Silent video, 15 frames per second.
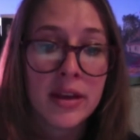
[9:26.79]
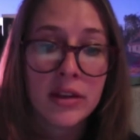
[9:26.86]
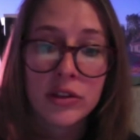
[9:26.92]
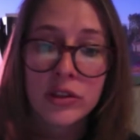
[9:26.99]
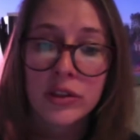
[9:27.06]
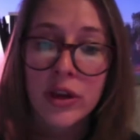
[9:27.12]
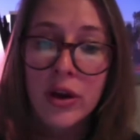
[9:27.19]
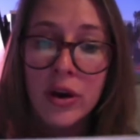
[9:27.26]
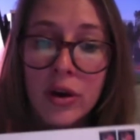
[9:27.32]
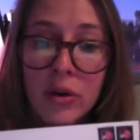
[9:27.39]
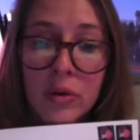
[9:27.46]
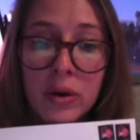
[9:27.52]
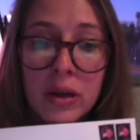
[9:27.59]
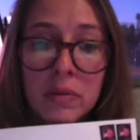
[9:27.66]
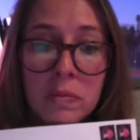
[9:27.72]

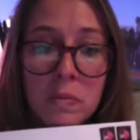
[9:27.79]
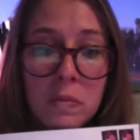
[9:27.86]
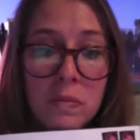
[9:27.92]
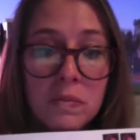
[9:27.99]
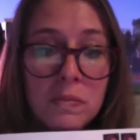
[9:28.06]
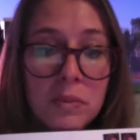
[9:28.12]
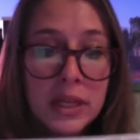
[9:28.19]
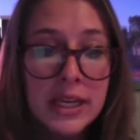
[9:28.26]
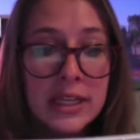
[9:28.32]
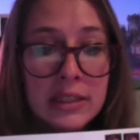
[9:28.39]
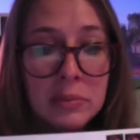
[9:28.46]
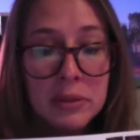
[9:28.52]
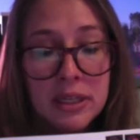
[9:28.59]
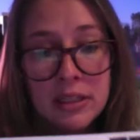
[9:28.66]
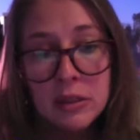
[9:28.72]
So please,
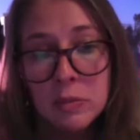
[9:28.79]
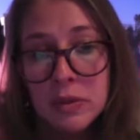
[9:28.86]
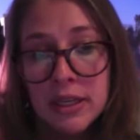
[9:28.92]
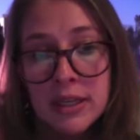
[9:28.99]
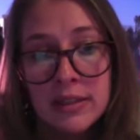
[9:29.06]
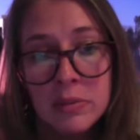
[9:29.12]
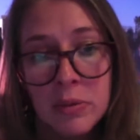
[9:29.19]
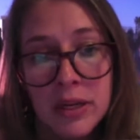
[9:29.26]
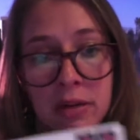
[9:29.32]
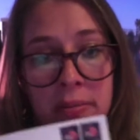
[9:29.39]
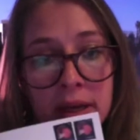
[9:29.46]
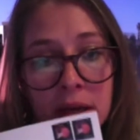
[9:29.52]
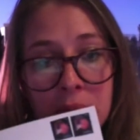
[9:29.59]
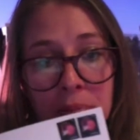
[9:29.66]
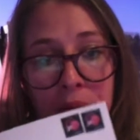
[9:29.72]
please, please put them
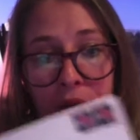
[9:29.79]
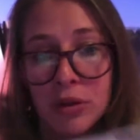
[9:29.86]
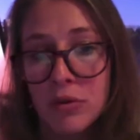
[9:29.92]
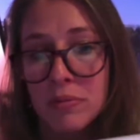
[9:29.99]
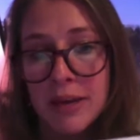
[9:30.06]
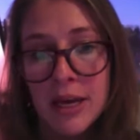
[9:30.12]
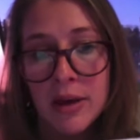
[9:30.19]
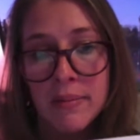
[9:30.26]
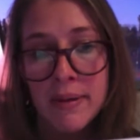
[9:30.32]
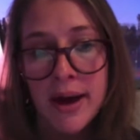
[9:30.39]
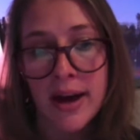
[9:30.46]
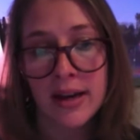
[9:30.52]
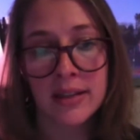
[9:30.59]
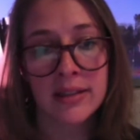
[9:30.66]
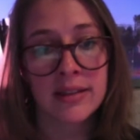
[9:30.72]
in a blue
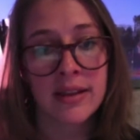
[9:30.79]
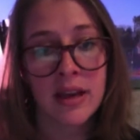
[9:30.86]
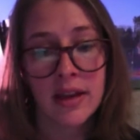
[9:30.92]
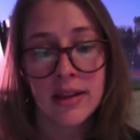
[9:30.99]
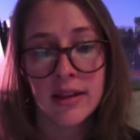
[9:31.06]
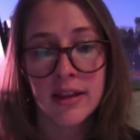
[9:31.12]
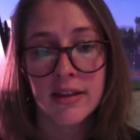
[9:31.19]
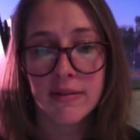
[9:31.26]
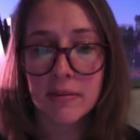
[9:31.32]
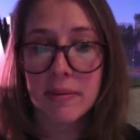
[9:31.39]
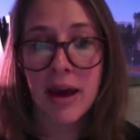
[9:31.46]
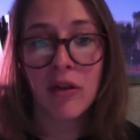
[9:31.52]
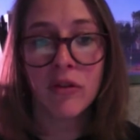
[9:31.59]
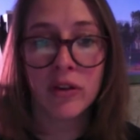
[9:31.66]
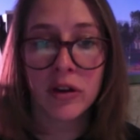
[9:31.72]
mailbox. Leave them
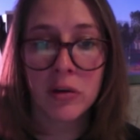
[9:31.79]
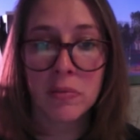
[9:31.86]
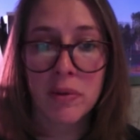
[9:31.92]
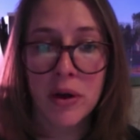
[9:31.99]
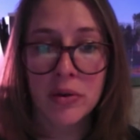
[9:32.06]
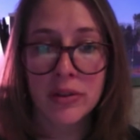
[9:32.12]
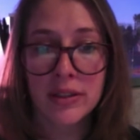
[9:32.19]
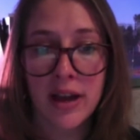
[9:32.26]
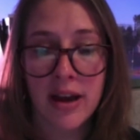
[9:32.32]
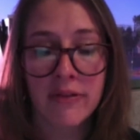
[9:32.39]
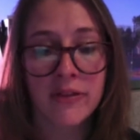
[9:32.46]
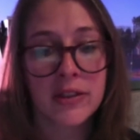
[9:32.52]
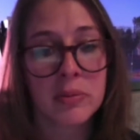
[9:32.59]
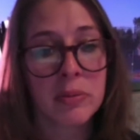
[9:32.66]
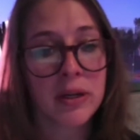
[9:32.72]
out for your post
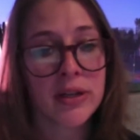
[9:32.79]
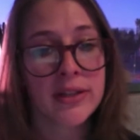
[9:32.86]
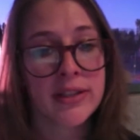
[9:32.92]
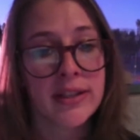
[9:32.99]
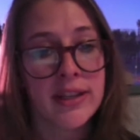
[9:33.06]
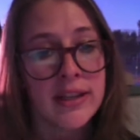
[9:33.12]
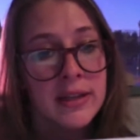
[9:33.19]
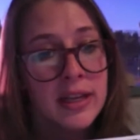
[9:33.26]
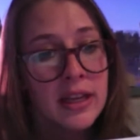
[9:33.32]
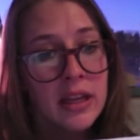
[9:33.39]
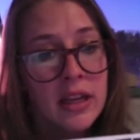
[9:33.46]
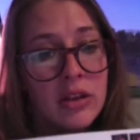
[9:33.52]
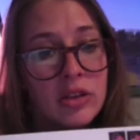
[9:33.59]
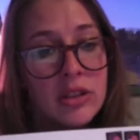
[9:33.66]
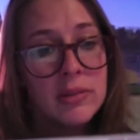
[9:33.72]
office person.
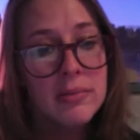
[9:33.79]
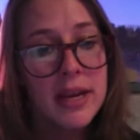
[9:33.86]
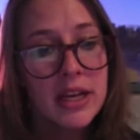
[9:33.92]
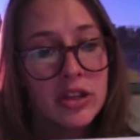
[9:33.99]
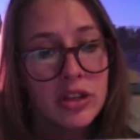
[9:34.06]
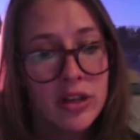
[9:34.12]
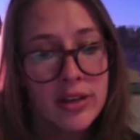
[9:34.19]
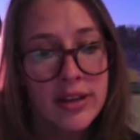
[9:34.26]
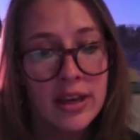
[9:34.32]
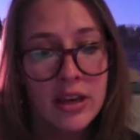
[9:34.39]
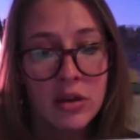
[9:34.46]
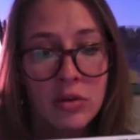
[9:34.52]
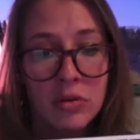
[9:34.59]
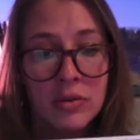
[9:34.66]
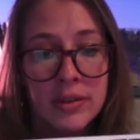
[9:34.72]
Just make sure that
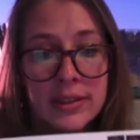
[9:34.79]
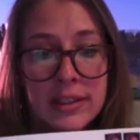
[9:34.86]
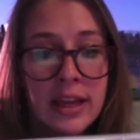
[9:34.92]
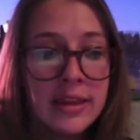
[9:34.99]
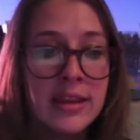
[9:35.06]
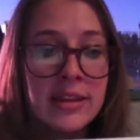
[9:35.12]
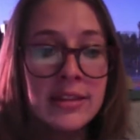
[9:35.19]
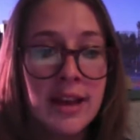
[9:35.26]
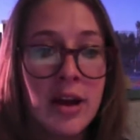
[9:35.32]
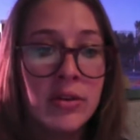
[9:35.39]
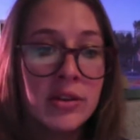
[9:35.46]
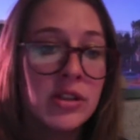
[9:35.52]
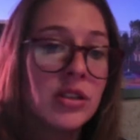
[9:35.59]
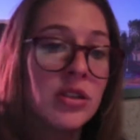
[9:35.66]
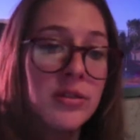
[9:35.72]
you send these out
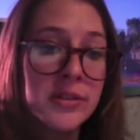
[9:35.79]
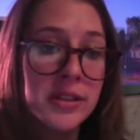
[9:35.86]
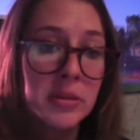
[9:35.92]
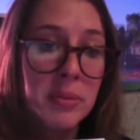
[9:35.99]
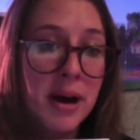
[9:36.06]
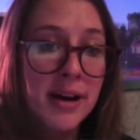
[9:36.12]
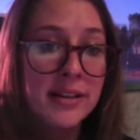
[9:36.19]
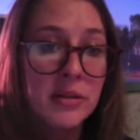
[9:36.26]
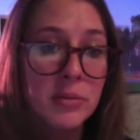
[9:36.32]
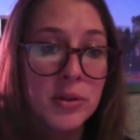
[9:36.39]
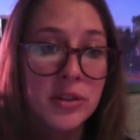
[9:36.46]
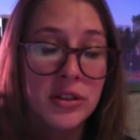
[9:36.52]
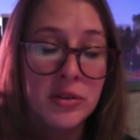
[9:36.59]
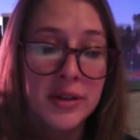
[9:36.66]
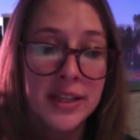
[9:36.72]
as soon as
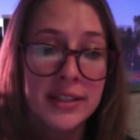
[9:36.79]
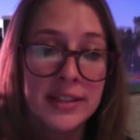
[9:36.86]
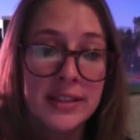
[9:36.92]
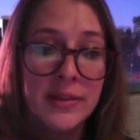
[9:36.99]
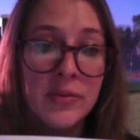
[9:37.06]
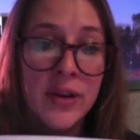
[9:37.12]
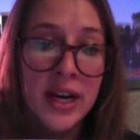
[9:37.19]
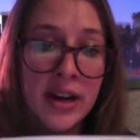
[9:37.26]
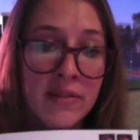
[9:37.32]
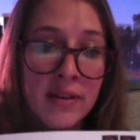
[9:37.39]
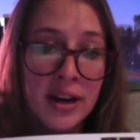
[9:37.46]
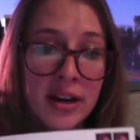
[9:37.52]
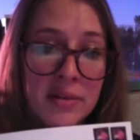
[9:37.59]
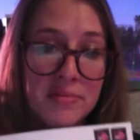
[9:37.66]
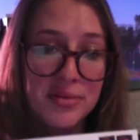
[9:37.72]
possible to us. It's very,
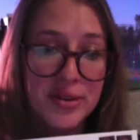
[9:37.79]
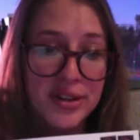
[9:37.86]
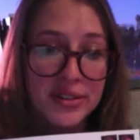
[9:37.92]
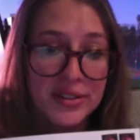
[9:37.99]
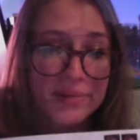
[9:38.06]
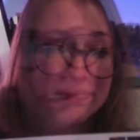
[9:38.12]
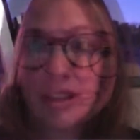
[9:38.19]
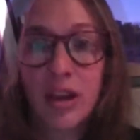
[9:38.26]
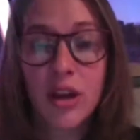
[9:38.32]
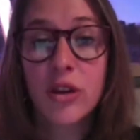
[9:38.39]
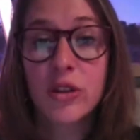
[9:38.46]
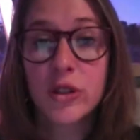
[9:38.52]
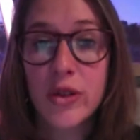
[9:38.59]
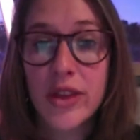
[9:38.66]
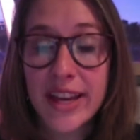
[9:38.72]
very important.
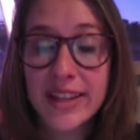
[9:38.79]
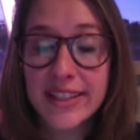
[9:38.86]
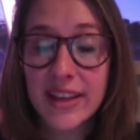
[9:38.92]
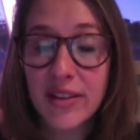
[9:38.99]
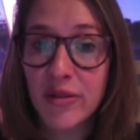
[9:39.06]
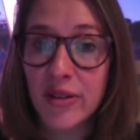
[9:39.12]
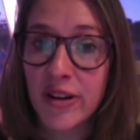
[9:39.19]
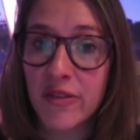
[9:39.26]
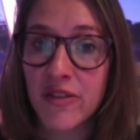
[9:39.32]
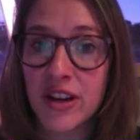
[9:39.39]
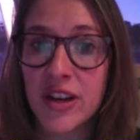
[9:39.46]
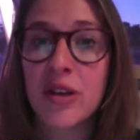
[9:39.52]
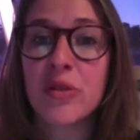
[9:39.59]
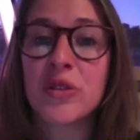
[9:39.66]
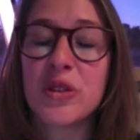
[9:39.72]
So that's it for our
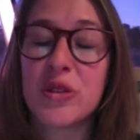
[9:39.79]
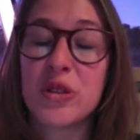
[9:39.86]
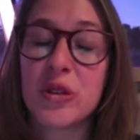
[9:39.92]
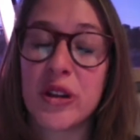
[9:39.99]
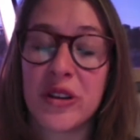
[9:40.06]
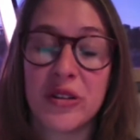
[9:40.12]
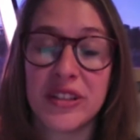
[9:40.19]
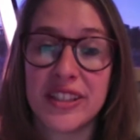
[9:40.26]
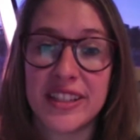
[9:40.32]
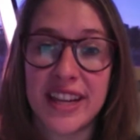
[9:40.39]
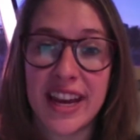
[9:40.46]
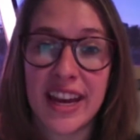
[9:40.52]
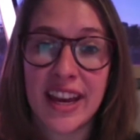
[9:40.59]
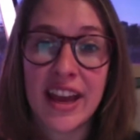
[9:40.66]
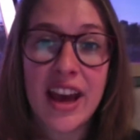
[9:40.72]
video tutorial
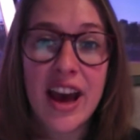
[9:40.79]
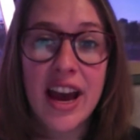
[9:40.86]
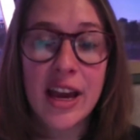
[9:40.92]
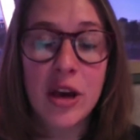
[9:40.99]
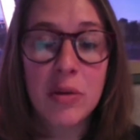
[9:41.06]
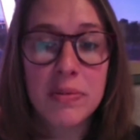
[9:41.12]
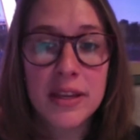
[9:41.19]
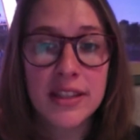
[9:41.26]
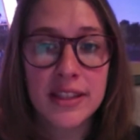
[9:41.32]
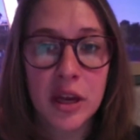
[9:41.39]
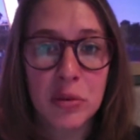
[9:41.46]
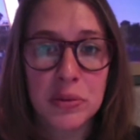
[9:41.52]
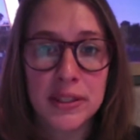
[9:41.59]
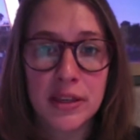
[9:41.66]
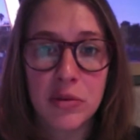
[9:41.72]
today. I hope this
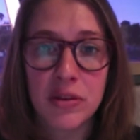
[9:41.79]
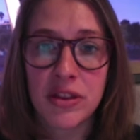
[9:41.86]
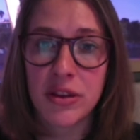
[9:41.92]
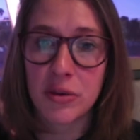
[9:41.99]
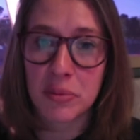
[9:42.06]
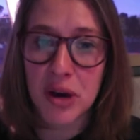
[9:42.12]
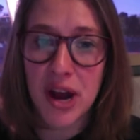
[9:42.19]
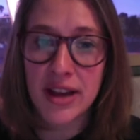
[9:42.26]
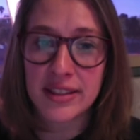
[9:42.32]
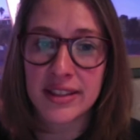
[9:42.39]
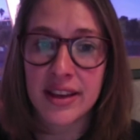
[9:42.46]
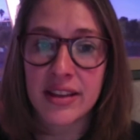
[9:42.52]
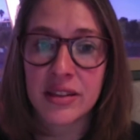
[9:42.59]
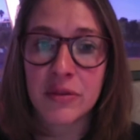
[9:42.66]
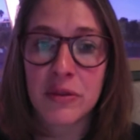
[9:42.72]
helps you with your
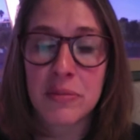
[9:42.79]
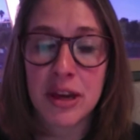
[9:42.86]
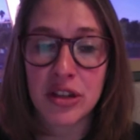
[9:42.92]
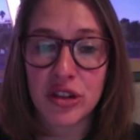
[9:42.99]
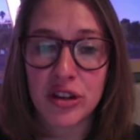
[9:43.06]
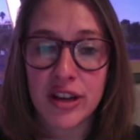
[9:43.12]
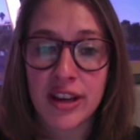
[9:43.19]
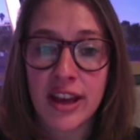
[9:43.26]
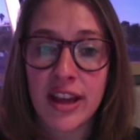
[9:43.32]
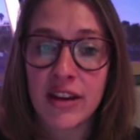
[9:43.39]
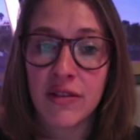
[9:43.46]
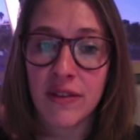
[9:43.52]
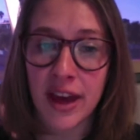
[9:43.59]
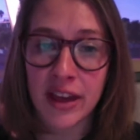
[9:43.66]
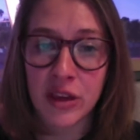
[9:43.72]
process for measuring and
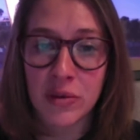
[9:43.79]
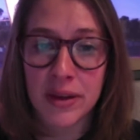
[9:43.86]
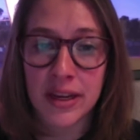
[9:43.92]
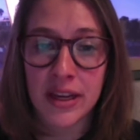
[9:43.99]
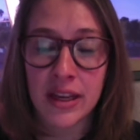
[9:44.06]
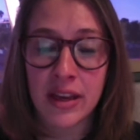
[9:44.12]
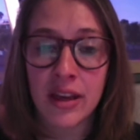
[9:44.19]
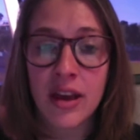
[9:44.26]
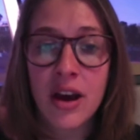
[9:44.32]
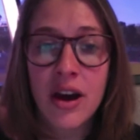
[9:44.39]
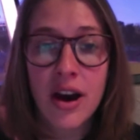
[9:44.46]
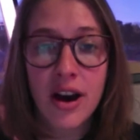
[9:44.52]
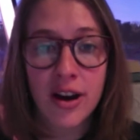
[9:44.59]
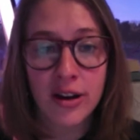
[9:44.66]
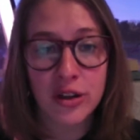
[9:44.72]
evaluating
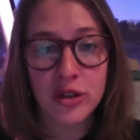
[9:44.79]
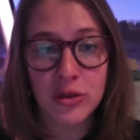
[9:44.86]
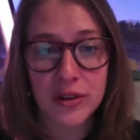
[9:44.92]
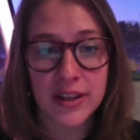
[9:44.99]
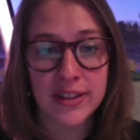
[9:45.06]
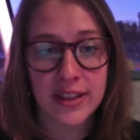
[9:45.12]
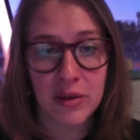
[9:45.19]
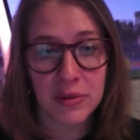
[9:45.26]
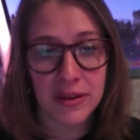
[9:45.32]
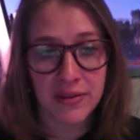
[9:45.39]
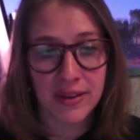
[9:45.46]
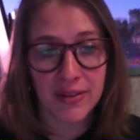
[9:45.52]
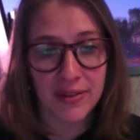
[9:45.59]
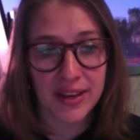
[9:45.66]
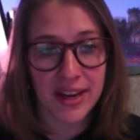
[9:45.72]
our trees that we've
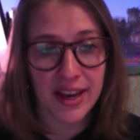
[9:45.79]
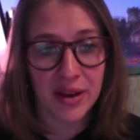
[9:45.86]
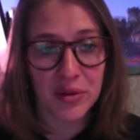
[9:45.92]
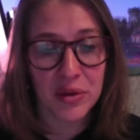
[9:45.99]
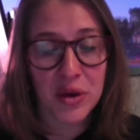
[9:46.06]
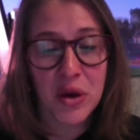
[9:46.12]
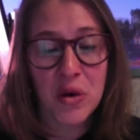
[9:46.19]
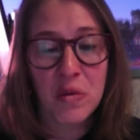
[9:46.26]
given out.